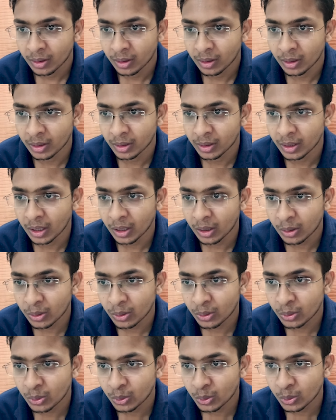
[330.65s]

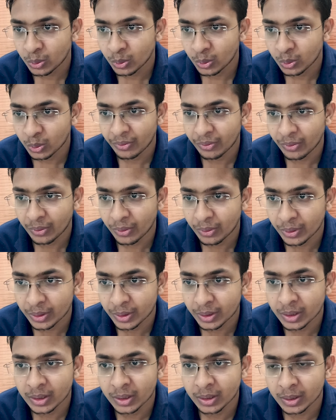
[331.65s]
Now for
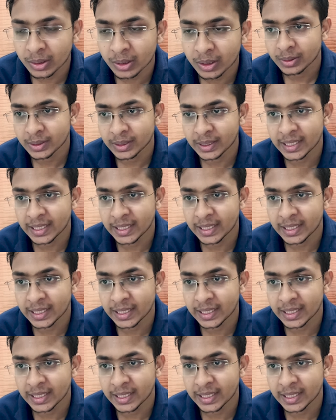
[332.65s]
the